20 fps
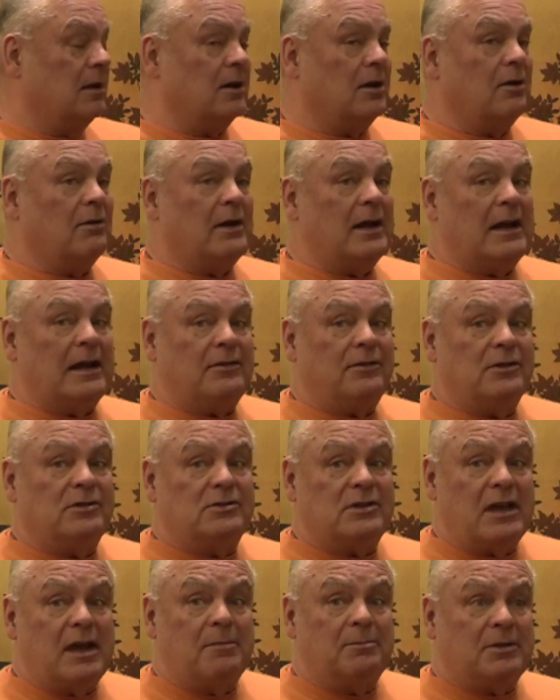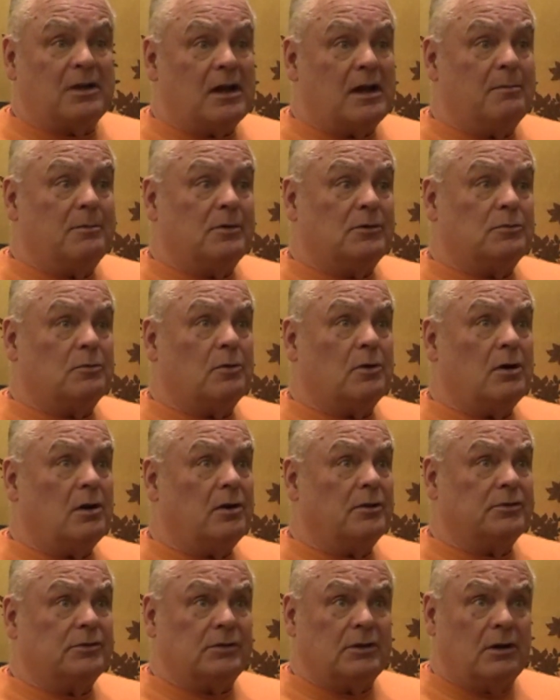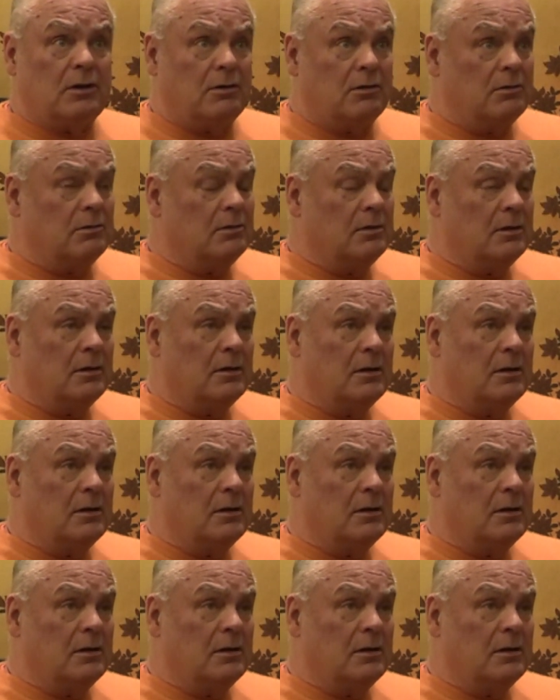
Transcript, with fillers: at the same time as we're also,